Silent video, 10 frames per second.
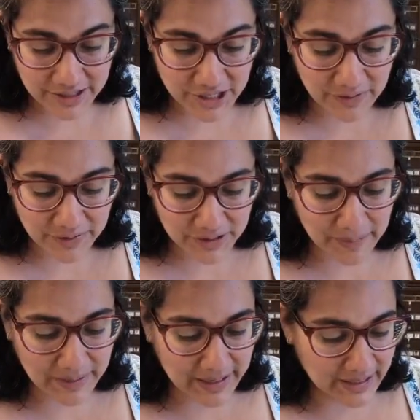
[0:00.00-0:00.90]
on a shelf or
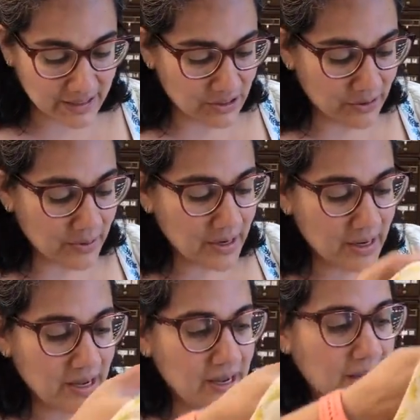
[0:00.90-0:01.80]
something. And so
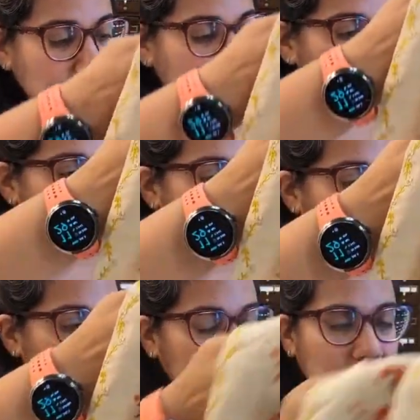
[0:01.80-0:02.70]
I
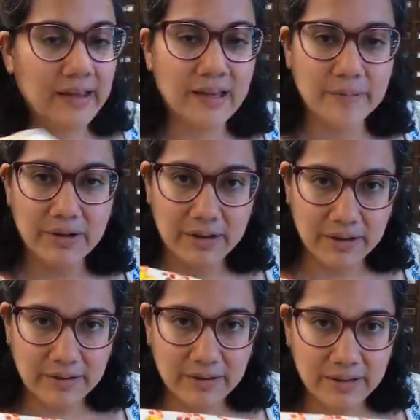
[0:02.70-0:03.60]
think
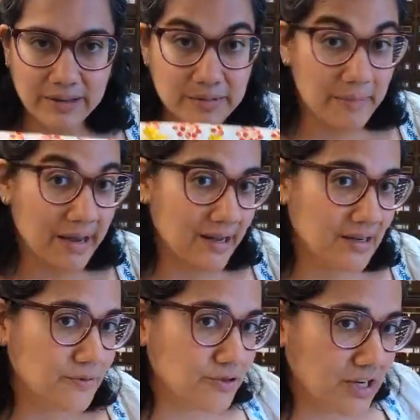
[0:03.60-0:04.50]
this may
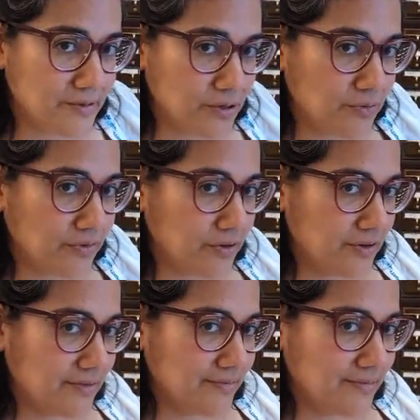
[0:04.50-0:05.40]
end up draped
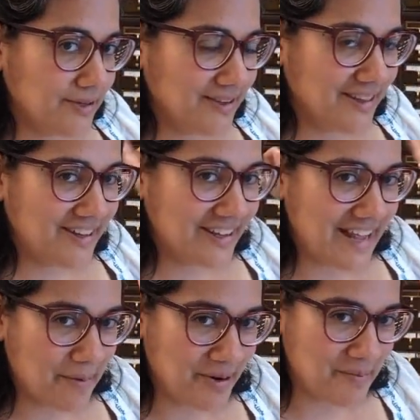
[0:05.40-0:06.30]
over the
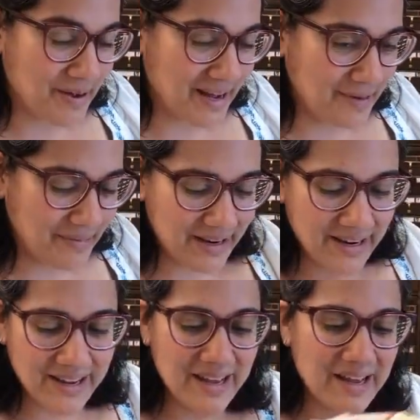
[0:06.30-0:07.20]
cabinet behind me,
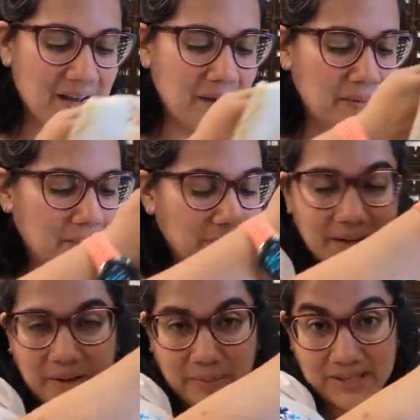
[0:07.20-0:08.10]

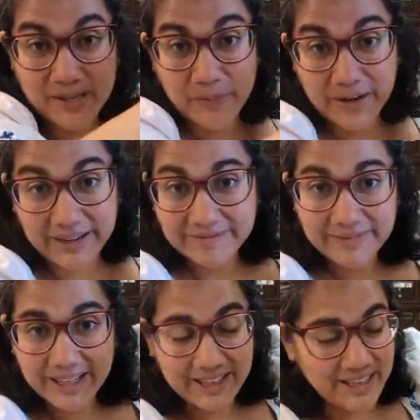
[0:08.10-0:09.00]
but it'll be somewhere
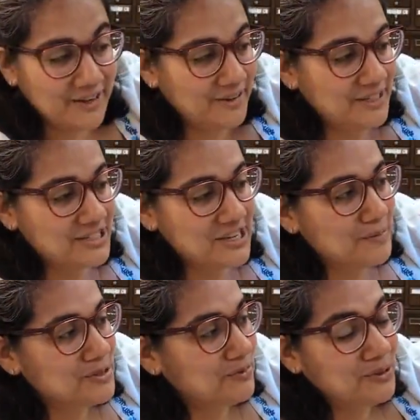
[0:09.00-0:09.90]
here in the
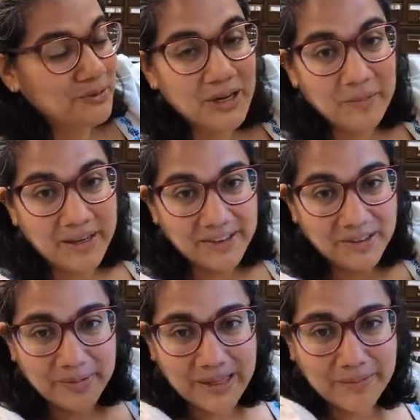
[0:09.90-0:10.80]
shop. So if you come in,
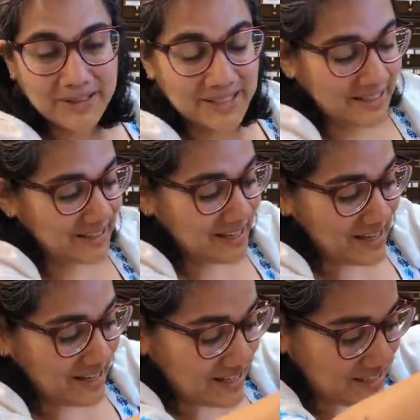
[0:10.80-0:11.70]
you'll be able to
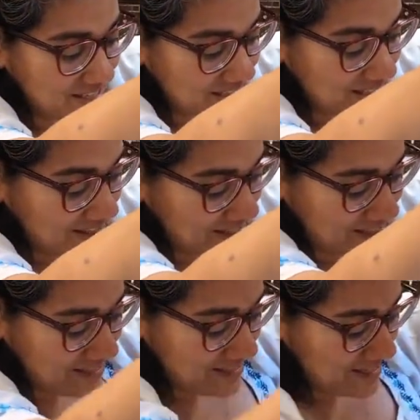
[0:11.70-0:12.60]
see
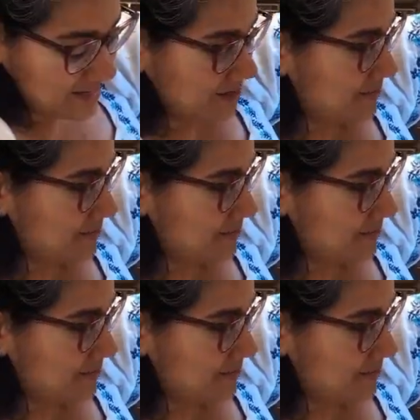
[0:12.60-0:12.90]
this